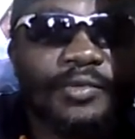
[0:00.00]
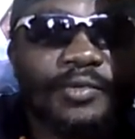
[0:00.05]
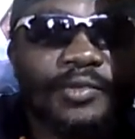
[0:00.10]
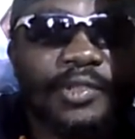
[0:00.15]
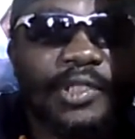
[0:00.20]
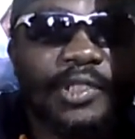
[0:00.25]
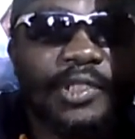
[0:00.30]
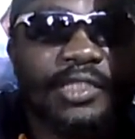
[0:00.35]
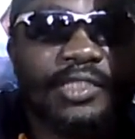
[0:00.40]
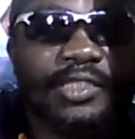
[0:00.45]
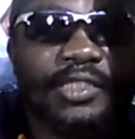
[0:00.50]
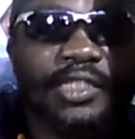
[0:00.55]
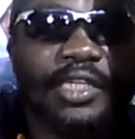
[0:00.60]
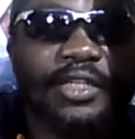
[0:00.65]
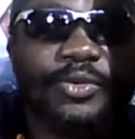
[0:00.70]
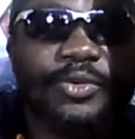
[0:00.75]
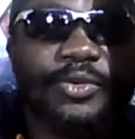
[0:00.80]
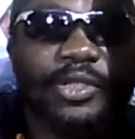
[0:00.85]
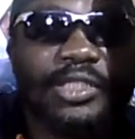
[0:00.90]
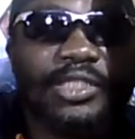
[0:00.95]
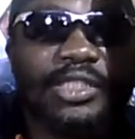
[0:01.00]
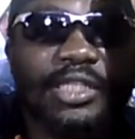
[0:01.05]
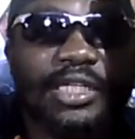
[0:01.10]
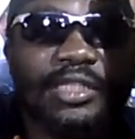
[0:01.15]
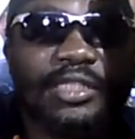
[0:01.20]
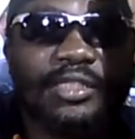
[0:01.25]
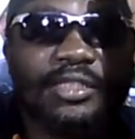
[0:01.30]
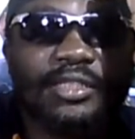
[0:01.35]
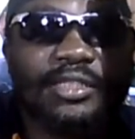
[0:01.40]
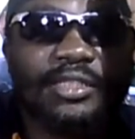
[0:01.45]
And the state
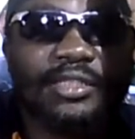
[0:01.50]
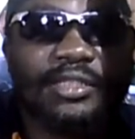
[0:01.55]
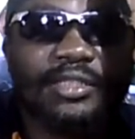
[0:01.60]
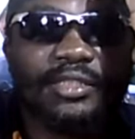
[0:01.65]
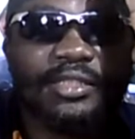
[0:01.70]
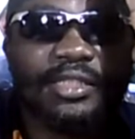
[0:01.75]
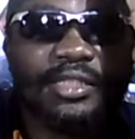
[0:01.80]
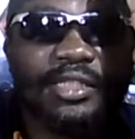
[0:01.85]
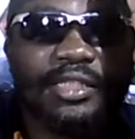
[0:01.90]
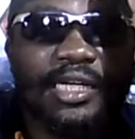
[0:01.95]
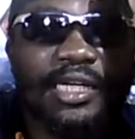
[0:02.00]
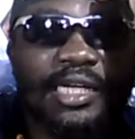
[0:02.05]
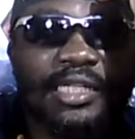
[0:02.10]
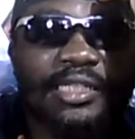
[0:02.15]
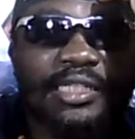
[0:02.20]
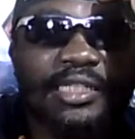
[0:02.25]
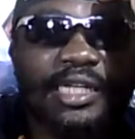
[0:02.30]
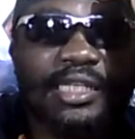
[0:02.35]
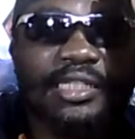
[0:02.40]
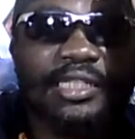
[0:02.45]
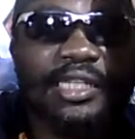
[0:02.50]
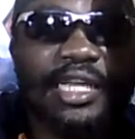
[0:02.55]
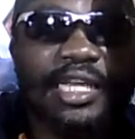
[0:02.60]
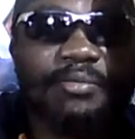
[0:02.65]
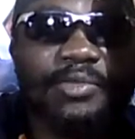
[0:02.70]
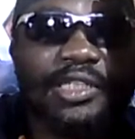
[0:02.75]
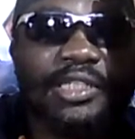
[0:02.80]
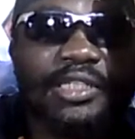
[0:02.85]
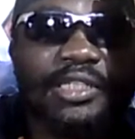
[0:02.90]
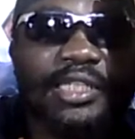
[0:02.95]
religion at that time
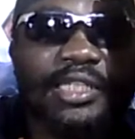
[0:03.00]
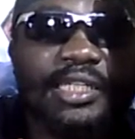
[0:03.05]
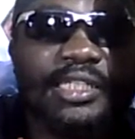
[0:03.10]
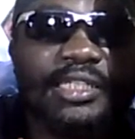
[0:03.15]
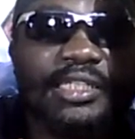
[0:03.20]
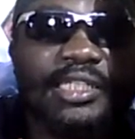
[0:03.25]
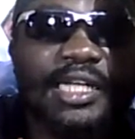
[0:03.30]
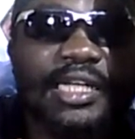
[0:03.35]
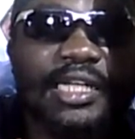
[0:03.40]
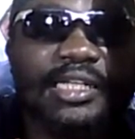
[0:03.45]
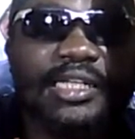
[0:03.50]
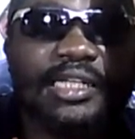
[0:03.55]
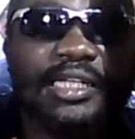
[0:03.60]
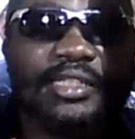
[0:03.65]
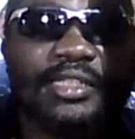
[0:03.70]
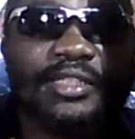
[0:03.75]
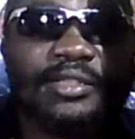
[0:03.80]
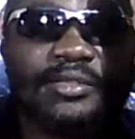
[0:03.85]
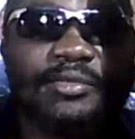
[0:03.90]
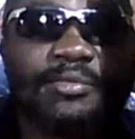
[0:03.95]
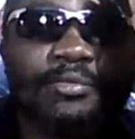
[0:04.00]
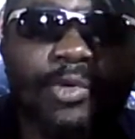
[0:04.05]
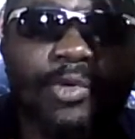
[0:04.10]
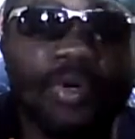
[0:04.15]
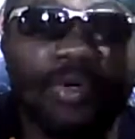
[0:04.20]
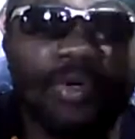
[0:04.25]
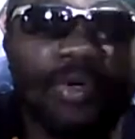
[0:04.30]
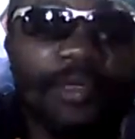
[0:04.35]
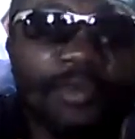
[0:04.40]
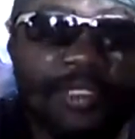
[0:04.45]
dictates that they bow
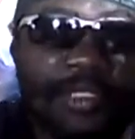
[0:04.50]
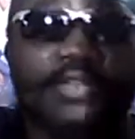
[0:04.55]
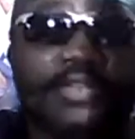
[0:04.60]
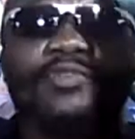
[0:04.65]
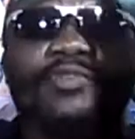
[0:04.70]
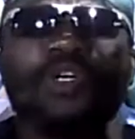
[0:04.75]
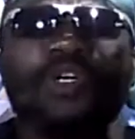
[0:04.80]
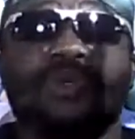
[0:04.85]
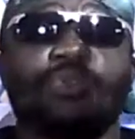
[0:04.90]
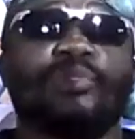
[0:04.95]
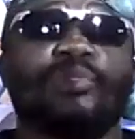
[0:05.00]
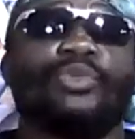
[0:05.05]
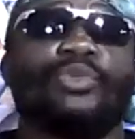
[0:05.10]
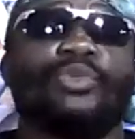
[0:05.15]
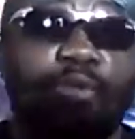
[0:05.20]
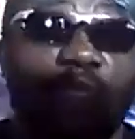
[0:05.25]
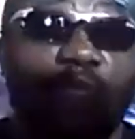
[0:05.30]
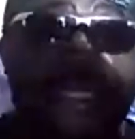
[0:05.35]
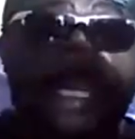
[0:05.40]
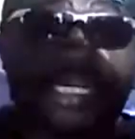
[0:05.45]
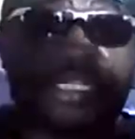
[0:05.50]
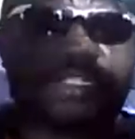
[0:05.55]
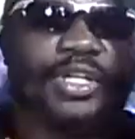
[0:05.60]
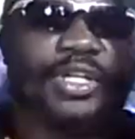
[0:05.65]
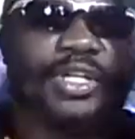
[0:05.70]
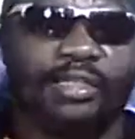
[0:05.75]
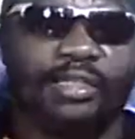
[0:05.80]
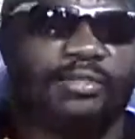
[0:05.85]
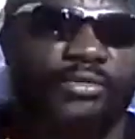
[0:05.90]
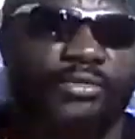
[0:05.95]
themselves down to
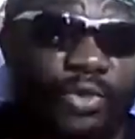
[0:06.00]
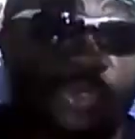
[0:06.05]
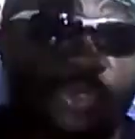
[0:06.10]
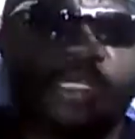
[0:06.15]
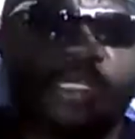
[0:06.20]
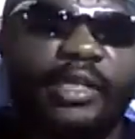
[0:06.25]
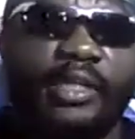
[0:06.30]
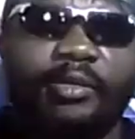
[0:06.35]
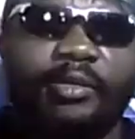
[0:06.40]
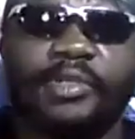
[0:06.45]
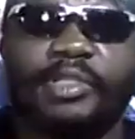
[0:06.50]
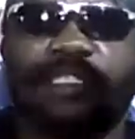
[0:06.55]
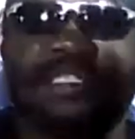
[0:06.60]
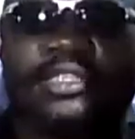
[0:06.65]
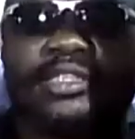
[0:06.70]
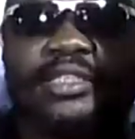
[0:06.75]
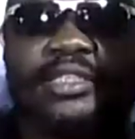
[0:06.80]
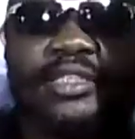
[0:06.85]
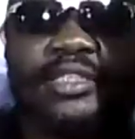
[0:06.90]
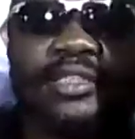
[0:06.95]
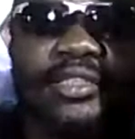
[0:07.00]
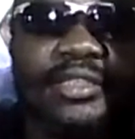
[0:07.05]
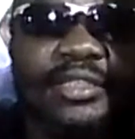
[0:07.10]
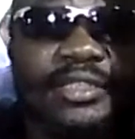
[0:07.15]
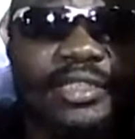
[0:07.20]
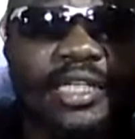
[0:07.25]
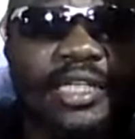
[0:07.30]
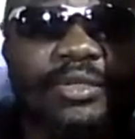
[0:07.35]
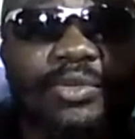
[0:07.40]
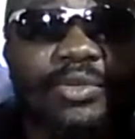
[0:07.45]
actual golden image
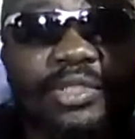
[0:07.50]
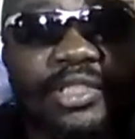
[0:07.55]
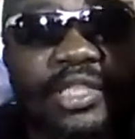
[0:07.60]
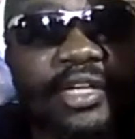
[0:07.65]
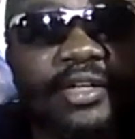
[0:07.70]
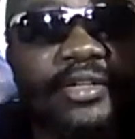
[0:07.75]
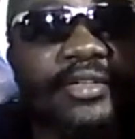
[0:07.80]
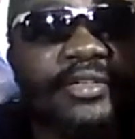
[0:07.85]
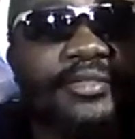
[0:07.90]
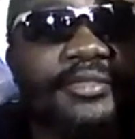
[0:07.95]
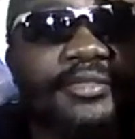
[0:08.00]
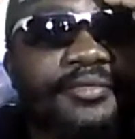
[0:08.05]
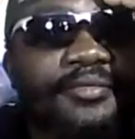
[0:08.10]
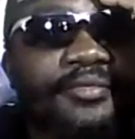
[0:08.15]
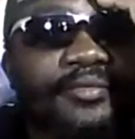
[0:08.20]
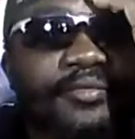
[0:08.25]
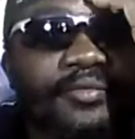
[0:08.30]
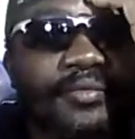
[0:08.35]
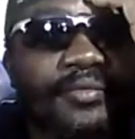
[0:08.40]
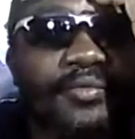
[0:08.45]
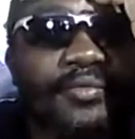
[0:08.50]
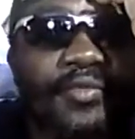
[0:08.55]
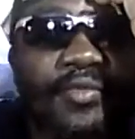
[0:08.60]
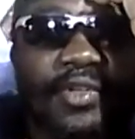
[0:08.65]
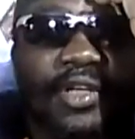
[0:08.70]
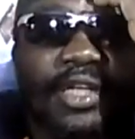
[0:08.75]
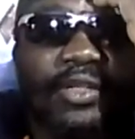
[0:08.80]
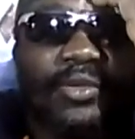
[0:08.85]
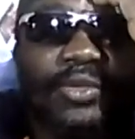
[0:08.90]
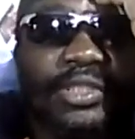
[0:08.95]
that was there.
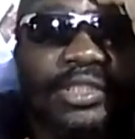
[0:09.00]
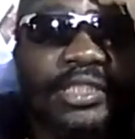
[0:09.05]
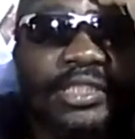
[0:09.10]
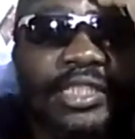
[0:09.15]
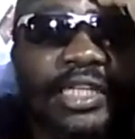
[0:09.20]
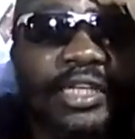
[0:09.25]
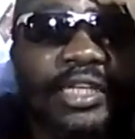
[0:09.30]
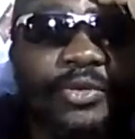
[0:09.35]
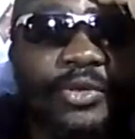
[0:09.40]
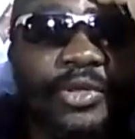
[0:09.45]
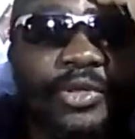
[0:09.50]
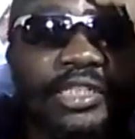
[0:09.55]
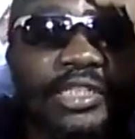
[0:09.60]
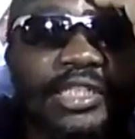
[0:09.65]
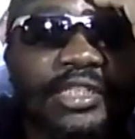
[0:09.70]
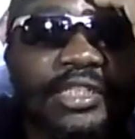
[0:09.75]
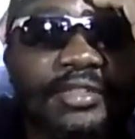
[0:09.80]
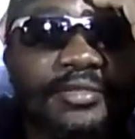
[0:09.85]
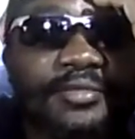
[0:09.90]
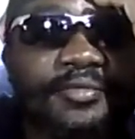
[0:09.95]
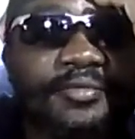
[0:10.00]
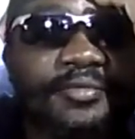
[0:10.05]
That was the state religion.